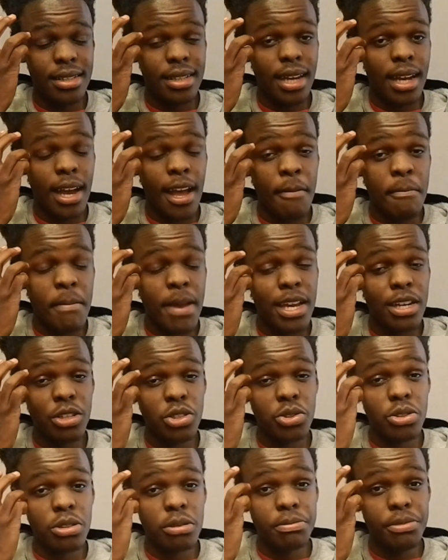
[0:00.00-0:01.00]
might as
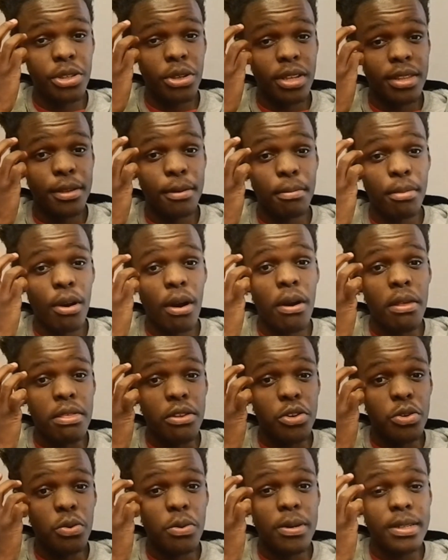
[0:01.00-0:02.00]
well be on the path
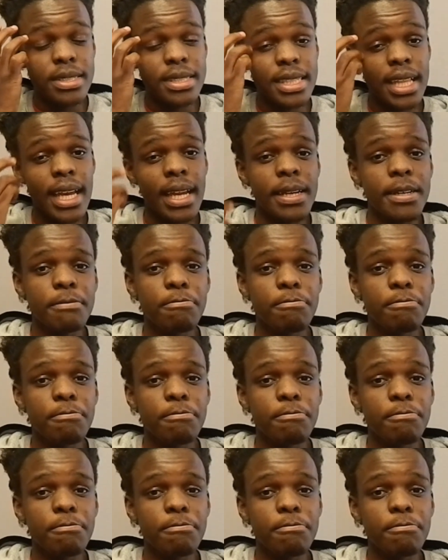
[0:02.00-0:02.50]
towards that.